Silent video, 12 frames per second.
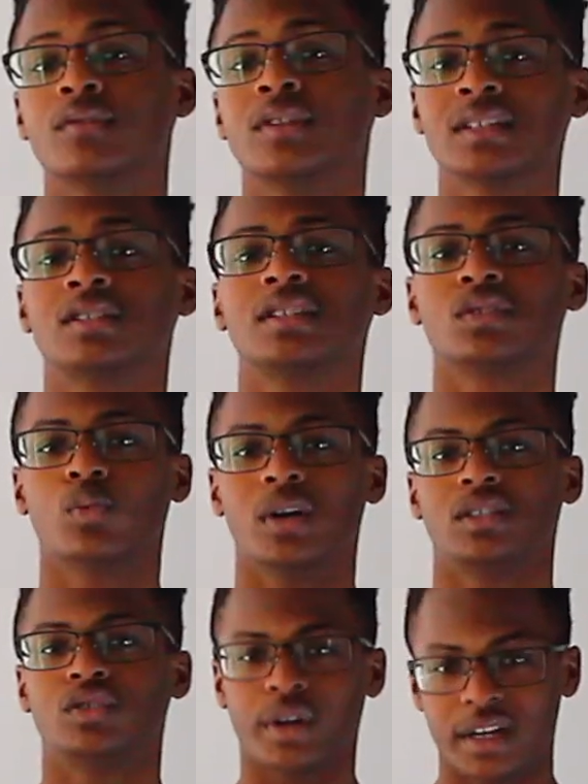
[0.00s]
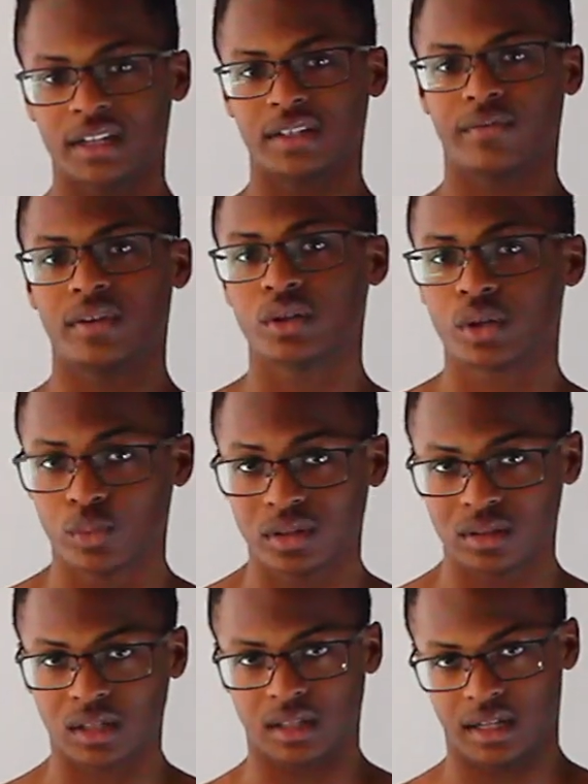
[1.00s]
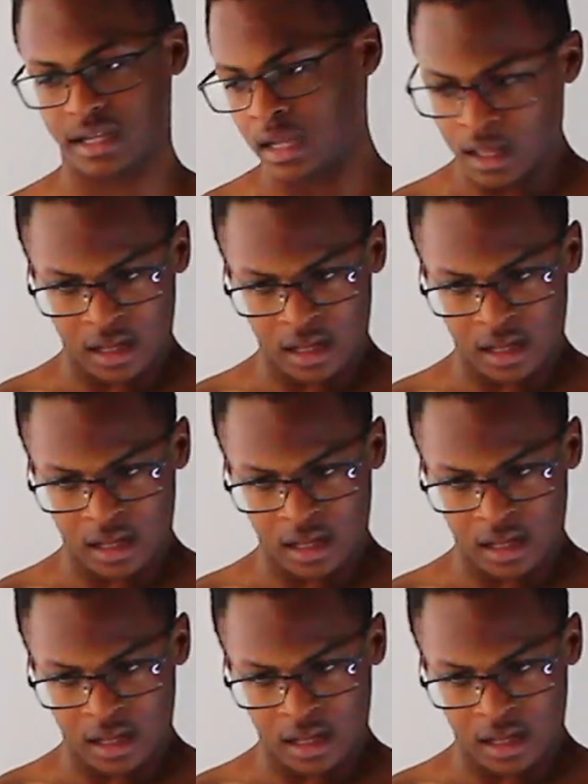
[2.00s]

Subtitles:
this is what training to failure would look like.